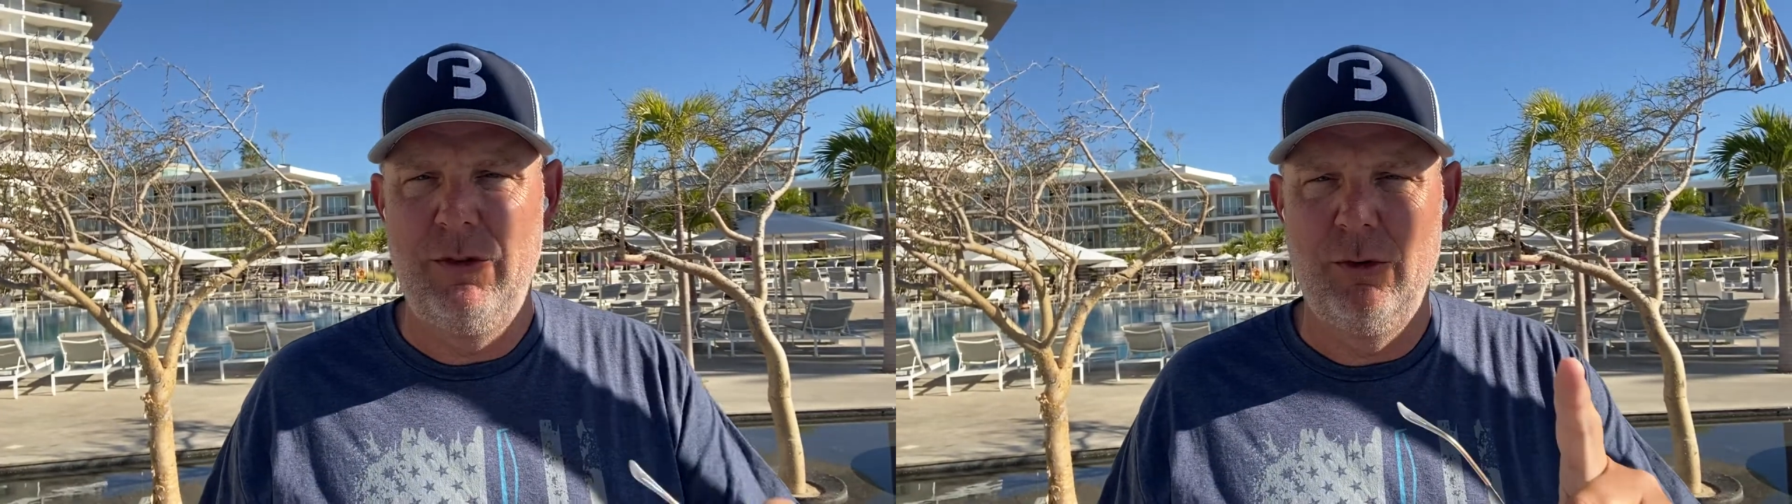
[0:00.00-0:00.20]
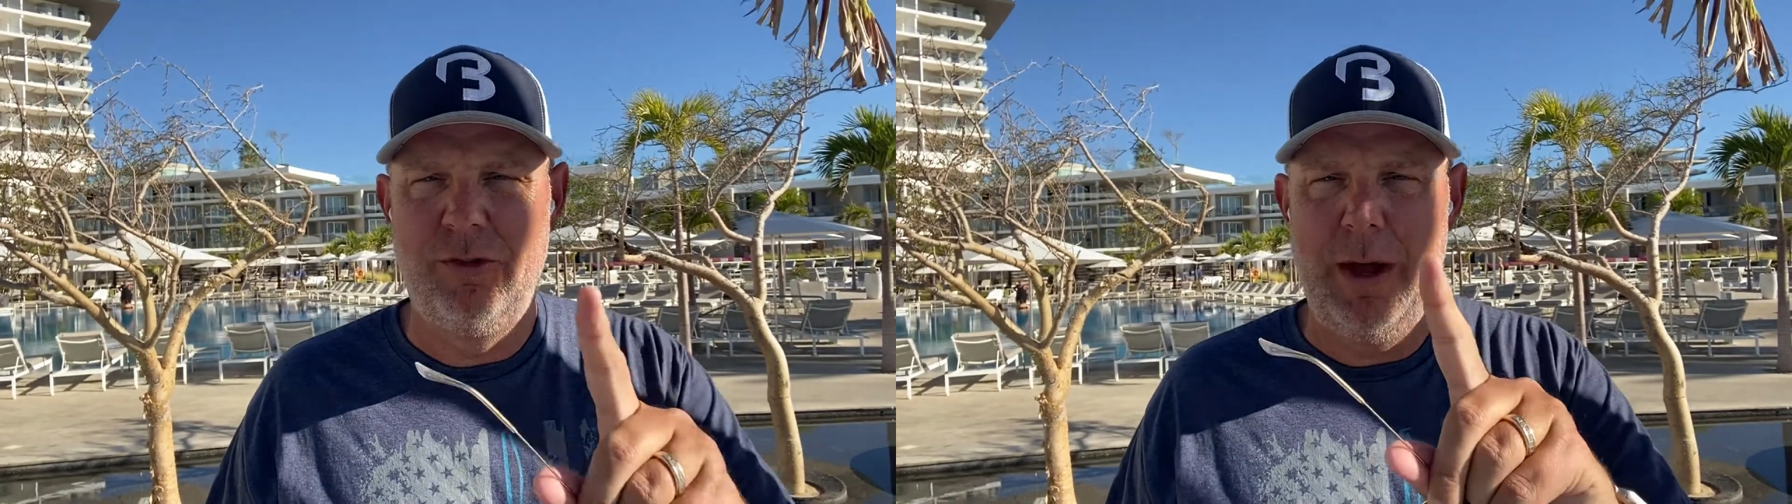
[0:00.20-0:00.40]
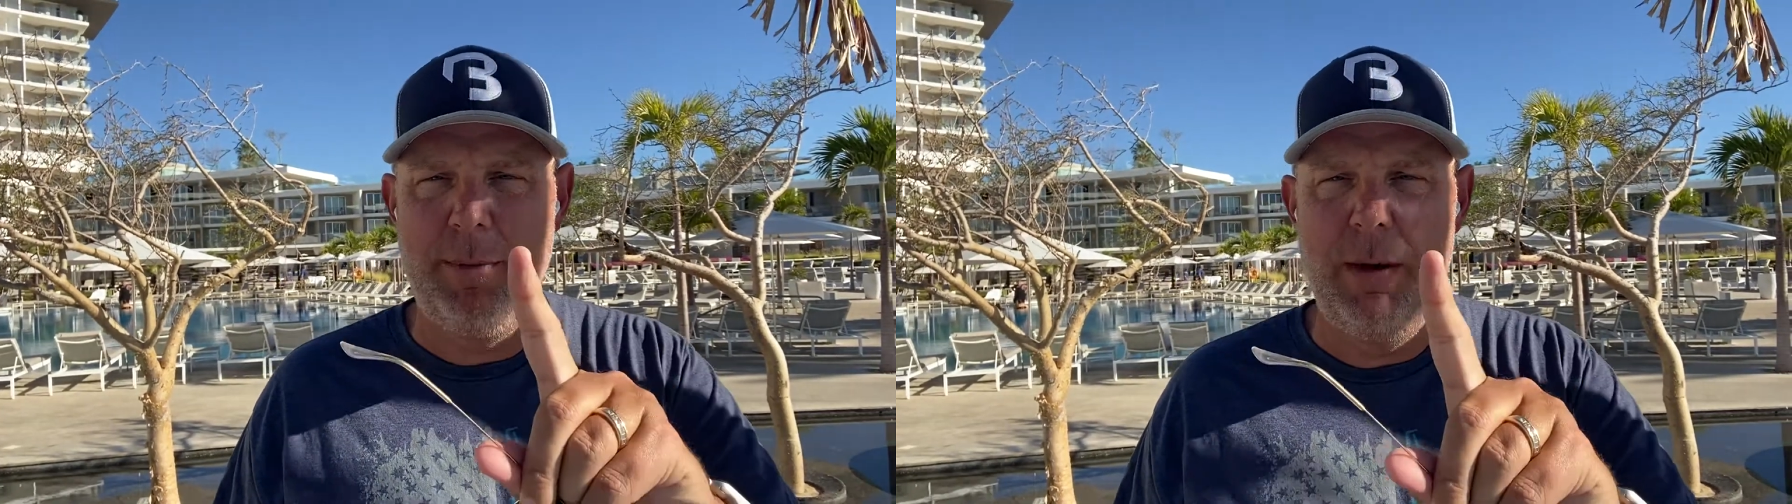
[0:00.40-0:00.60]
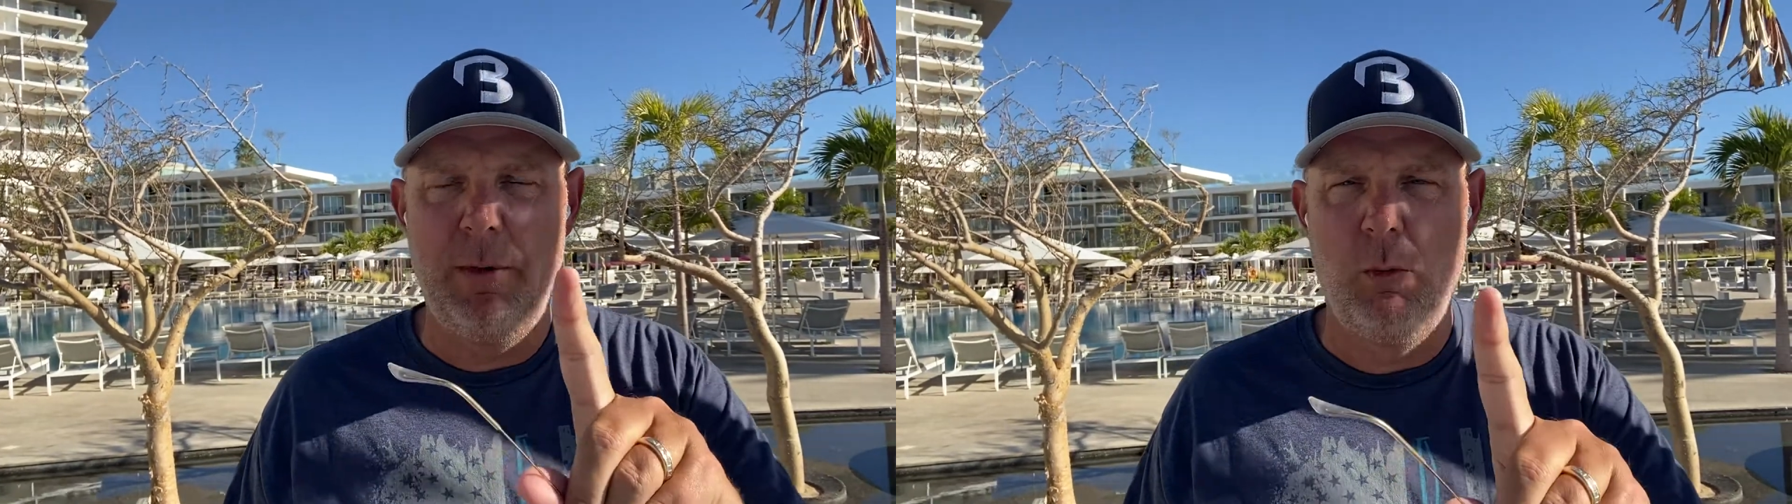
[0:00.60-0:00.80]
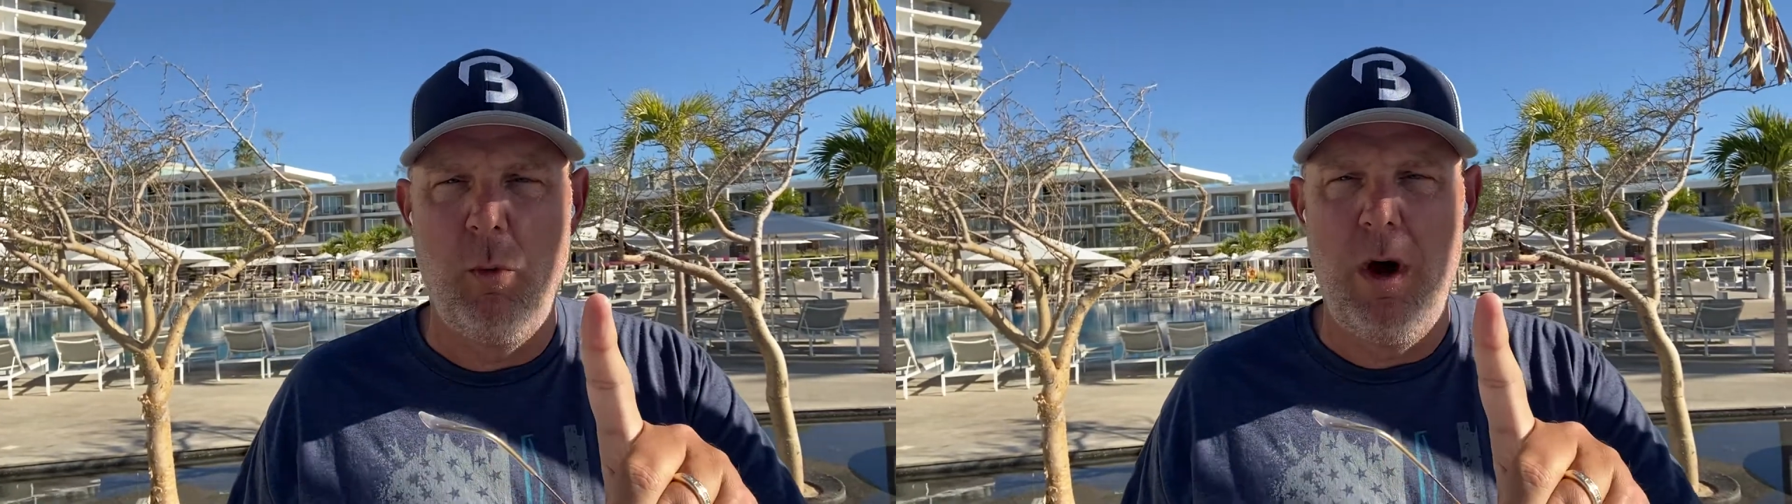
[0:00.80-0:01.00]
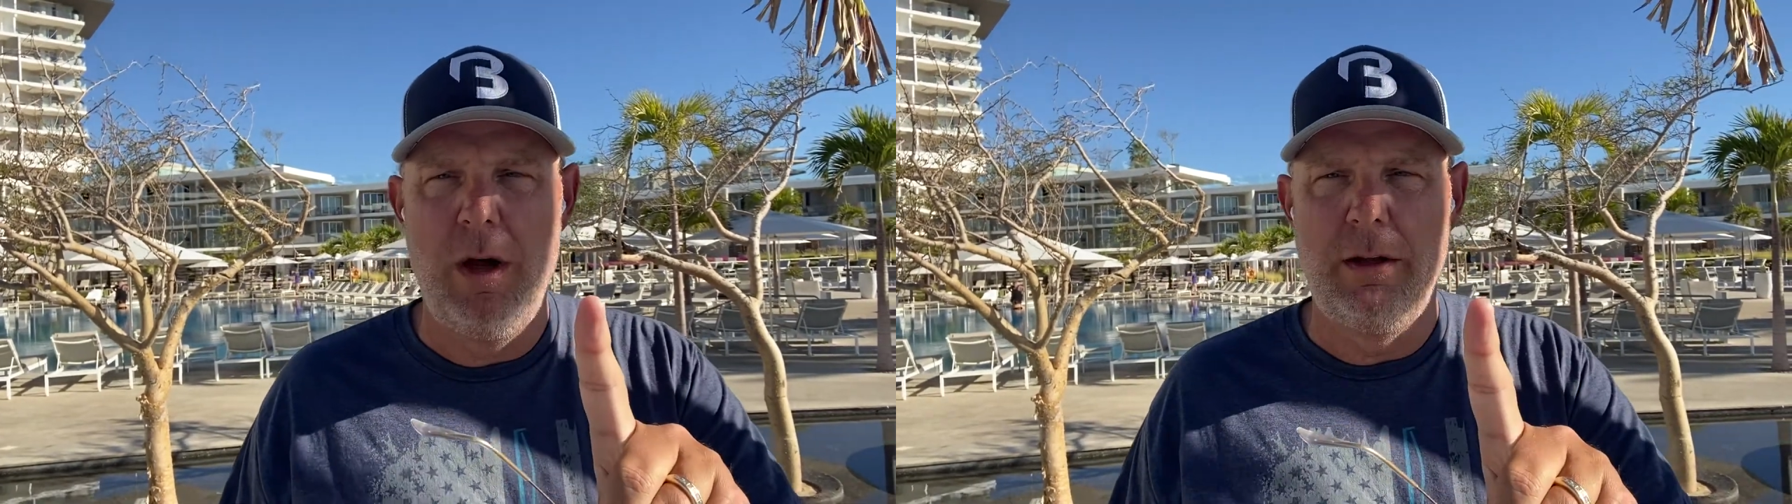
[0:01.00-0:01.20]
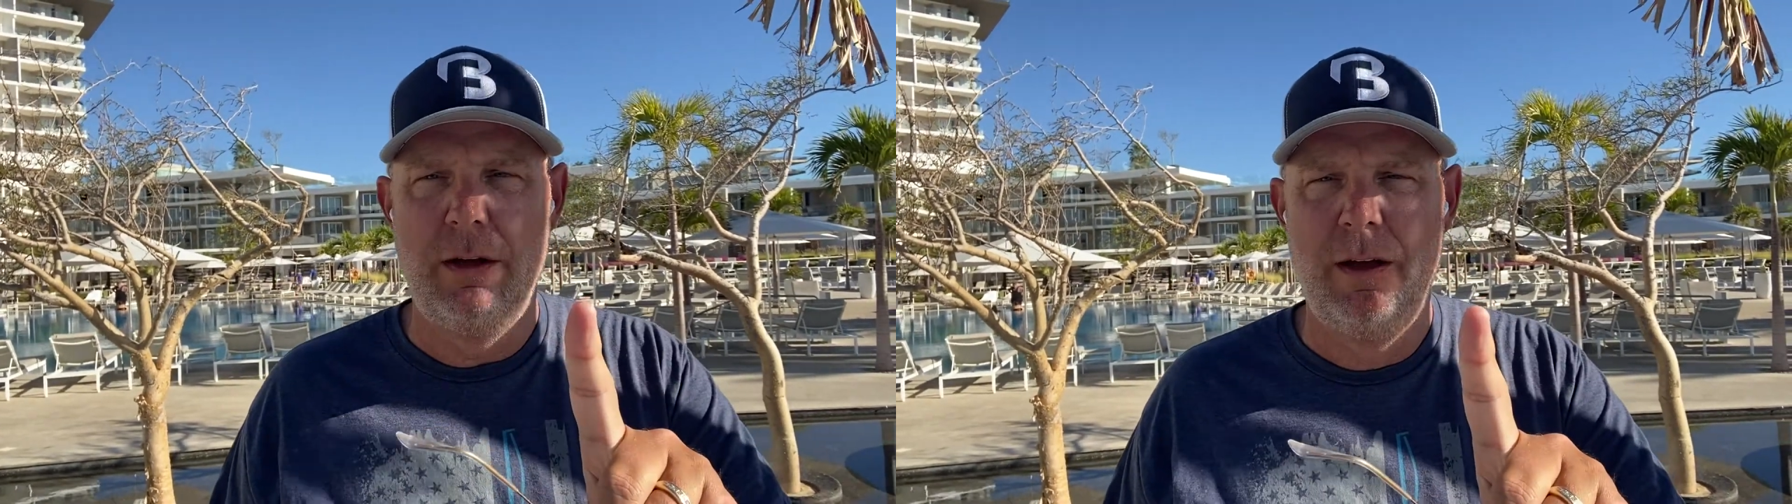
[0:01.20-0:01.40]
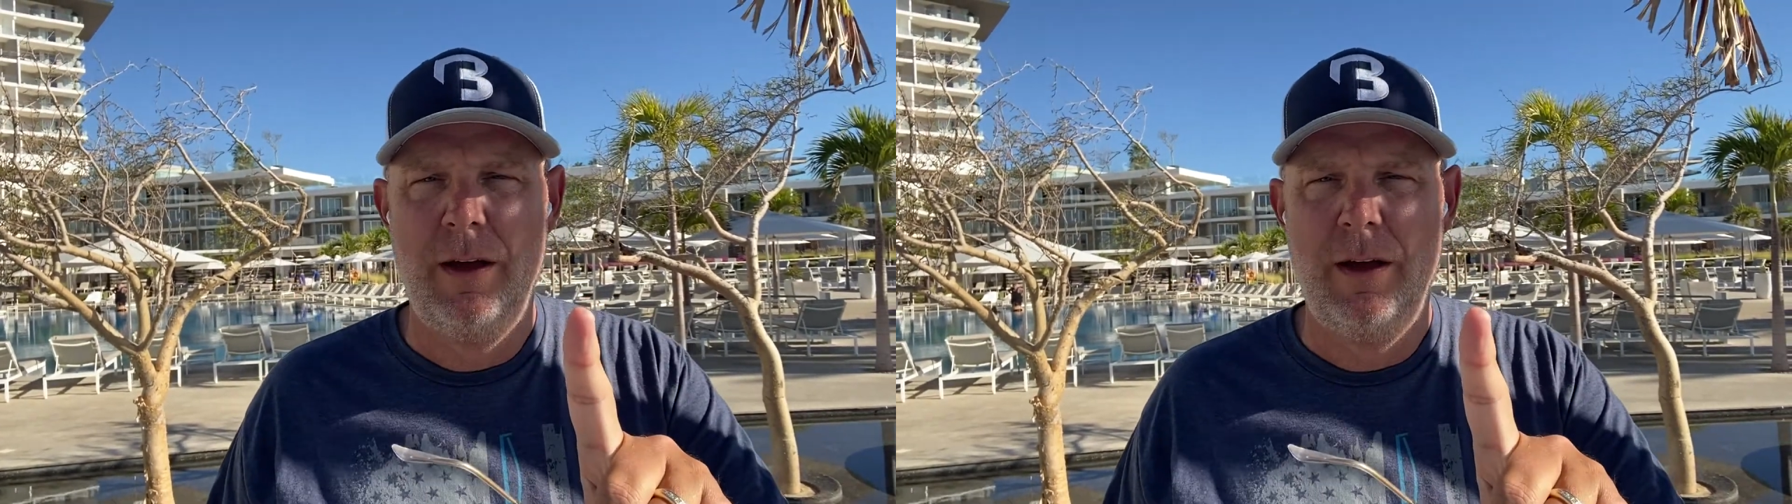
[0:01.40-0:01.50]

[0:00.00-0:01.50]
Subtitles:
So step number 1